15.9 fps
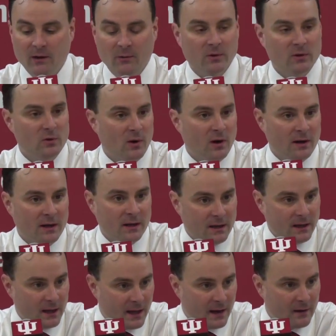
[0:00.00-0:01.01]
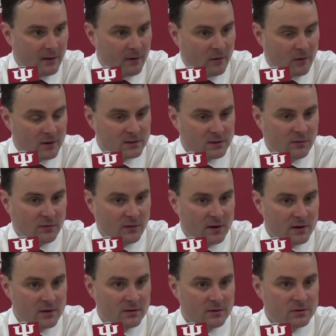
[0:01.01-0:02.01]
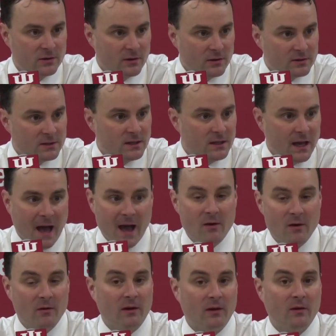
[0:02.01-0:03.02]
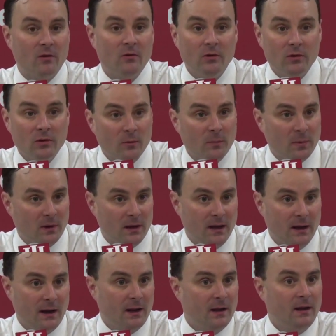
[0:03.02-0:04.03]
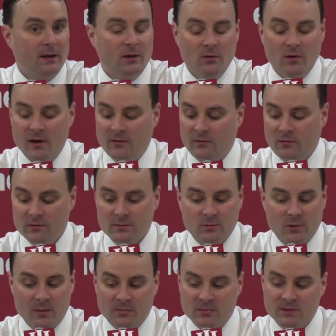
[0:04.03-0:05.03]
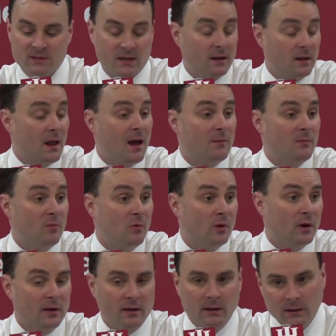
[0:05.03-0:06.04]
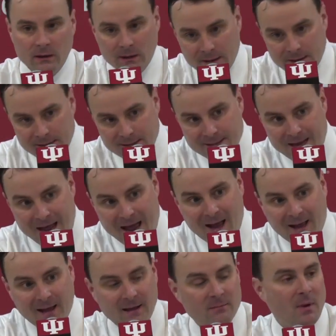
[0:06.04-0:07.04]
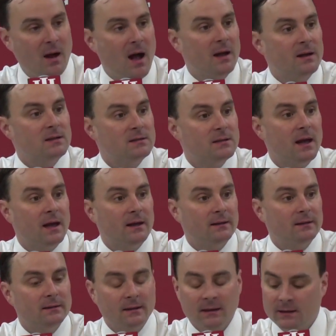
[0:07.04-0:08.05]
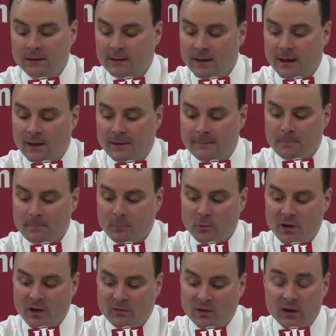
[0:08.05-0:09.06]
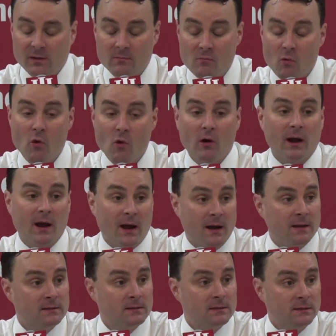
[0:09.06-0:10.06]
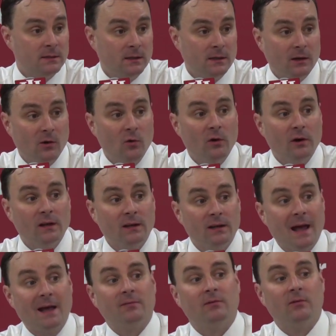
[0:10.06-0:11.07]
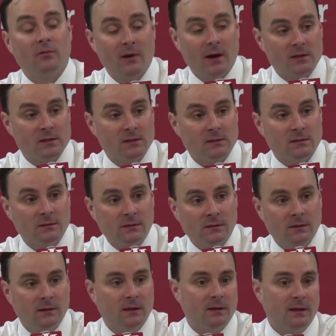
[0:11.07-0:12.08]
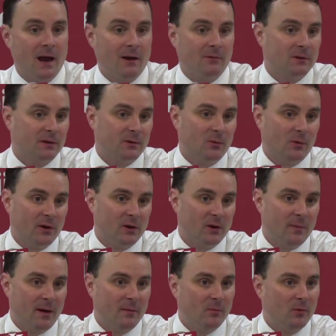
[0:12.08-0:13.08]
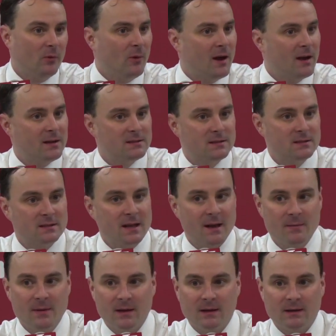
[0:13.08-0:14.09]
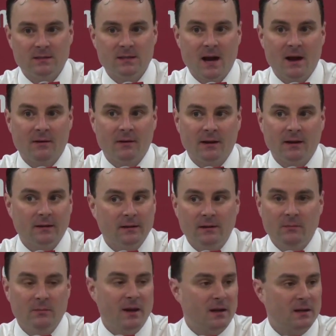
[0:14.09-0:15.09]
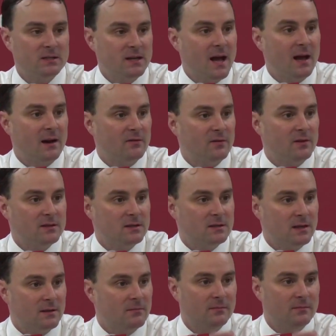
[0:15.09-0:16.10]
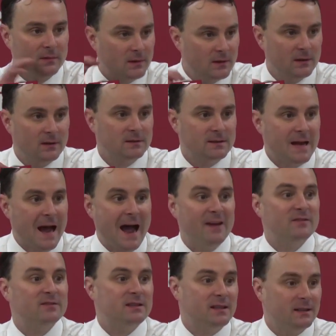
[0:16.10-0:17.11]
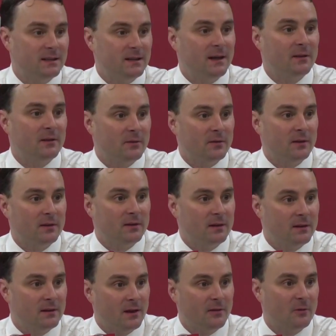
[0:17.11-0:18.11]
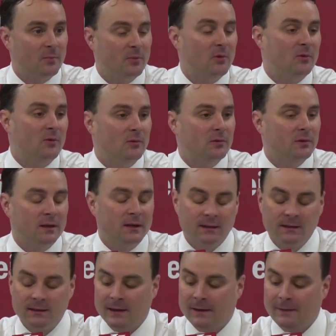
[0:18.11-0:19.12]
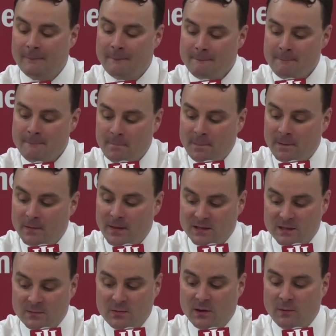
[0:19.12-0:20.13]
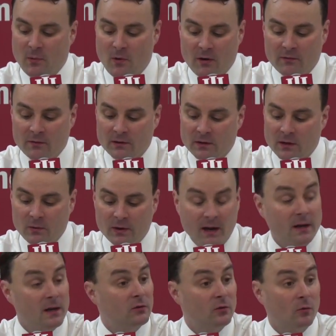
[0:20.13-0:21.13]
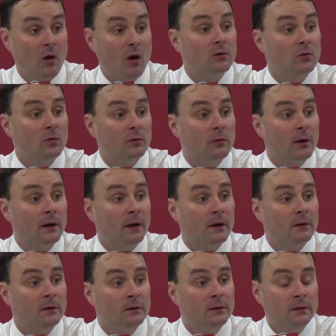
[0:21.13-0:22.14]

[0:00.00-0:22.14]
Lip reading: When you wear Indiana across the front of your jersey, I don't care who you're playing. You have to represent a lot more. And I think Zach embodies that. And we have to get more guys going in that direction and not really worrying about, boy, why isn't this guy making a shot right now? He'll make a shot if he just dives in the other pool. And, you know, that's a big part of it. You know, we got to get Deron going right now.